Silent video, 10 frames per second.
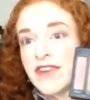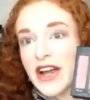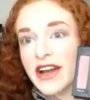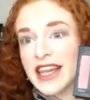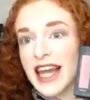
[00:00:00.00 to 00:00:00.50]

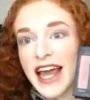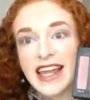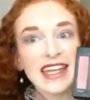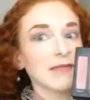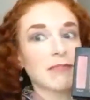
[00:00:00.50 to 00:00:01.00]
very
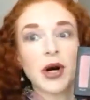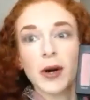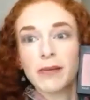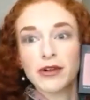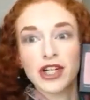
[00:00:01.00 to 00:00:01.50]
light
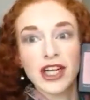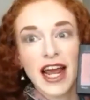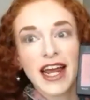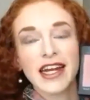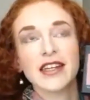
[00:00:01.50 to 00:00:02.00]
purple
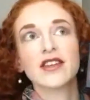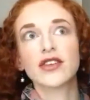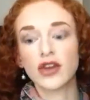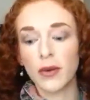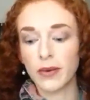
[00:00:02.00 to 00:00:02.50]
shade.
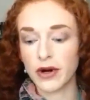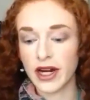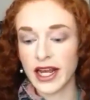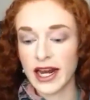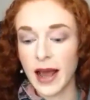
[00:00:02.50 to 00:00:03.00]
It's so
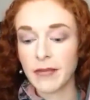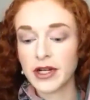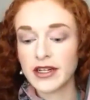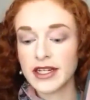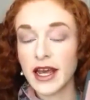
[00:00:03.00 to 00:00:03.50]
pretty. And I'm
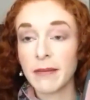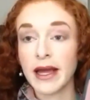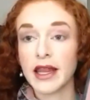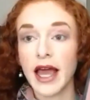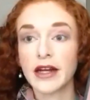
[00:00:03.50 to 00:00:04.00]
going to take
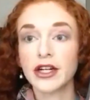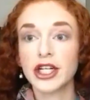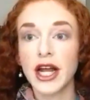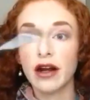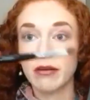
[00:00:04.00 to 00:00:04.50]
my liner
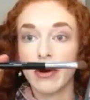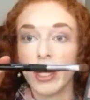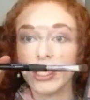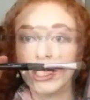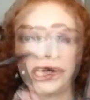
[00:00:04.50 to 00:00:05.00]
shader
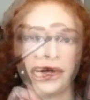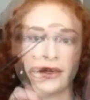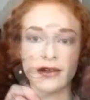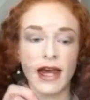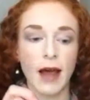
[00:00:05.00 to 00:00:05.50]
brush,
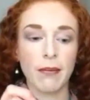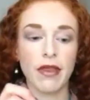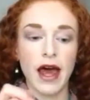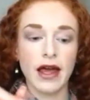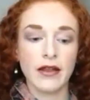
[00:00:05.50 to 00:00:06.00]
tap
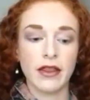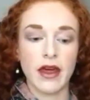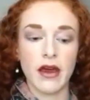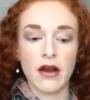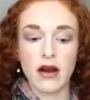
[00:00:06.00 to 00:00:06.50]
that in
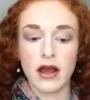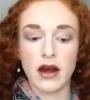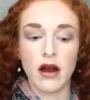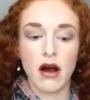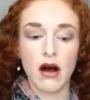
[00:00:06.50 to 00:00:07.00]
there,
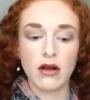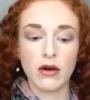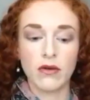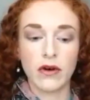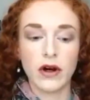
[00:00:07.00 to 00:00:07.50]
get it all
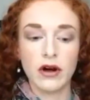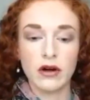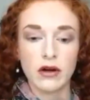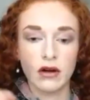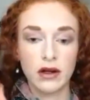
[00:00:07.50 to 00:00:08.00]
over,
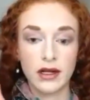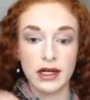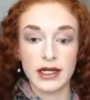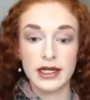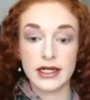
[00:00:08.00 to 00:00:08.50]

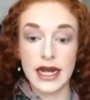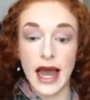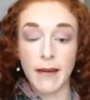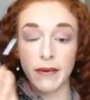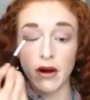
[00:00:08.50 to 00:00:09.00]

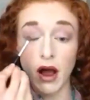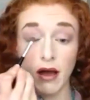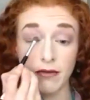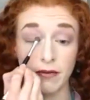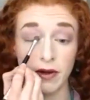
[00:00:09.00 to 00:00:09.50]
tap it
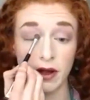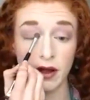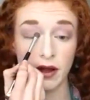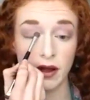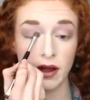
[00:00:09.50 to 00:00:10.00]
off,
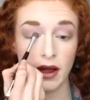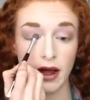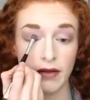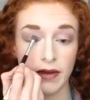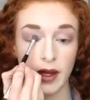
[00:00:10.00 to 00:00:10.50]

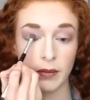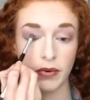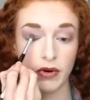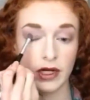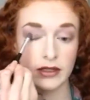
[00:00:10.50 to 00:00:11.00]
and then
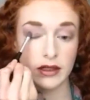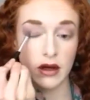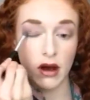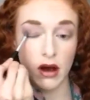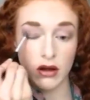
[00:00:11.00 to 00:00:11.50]
press
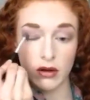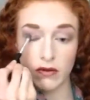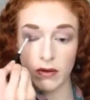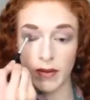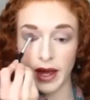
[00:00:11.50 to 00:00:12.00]
it all
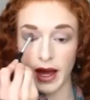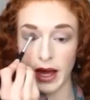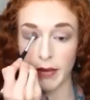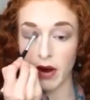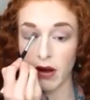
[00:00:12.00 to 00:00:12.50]
over my
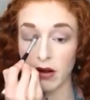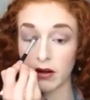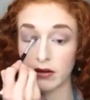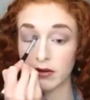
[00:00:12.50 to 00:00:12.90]
eyeball.